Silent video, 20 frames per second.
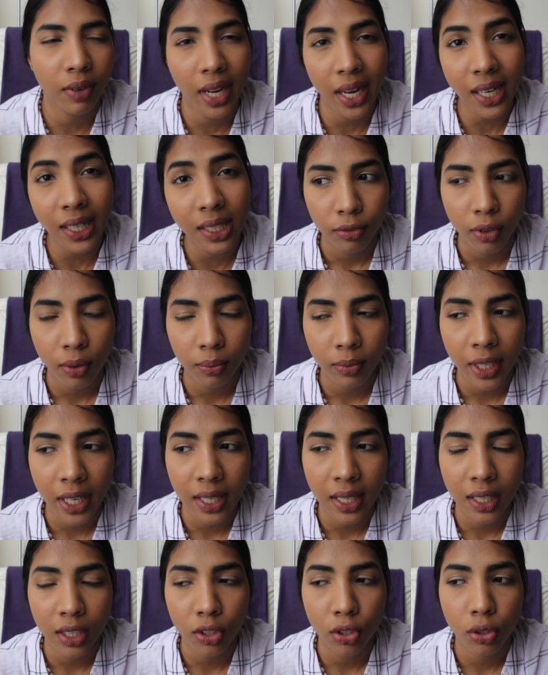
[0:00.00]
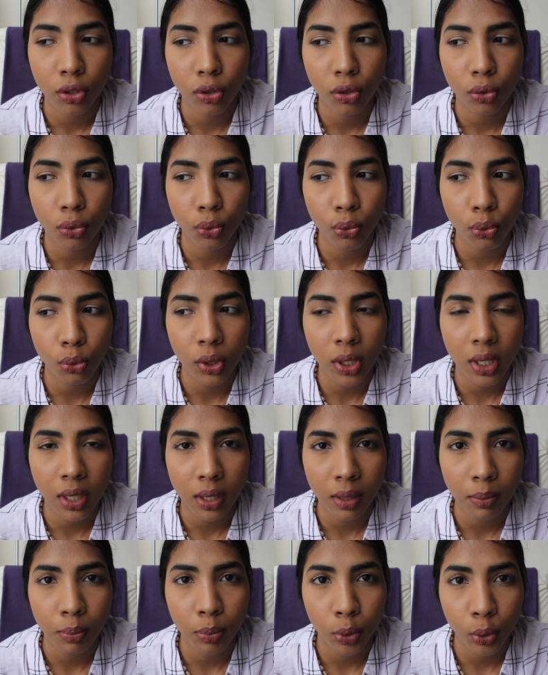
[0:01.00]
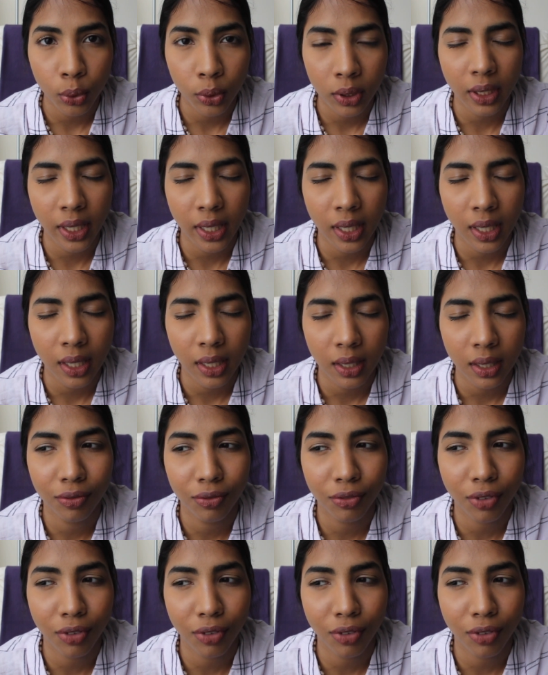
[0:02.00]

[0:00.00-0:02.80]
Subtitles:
wait from getting to the booth and